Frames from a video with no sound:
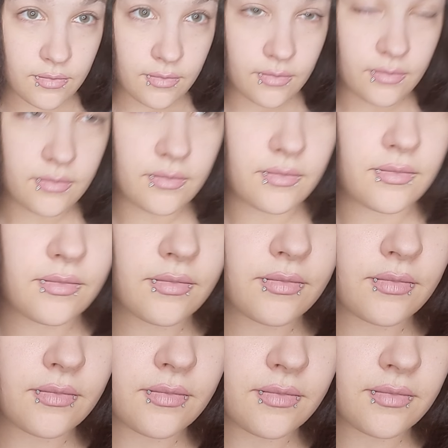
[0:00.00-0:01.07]

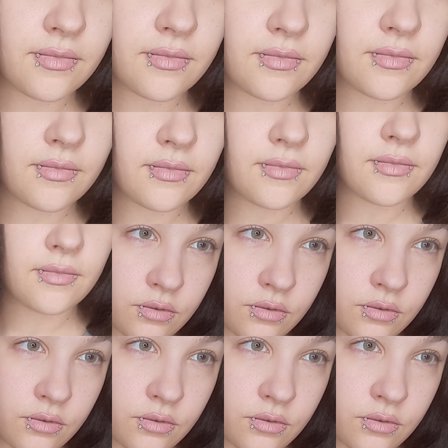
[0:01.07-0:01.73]
[no speech]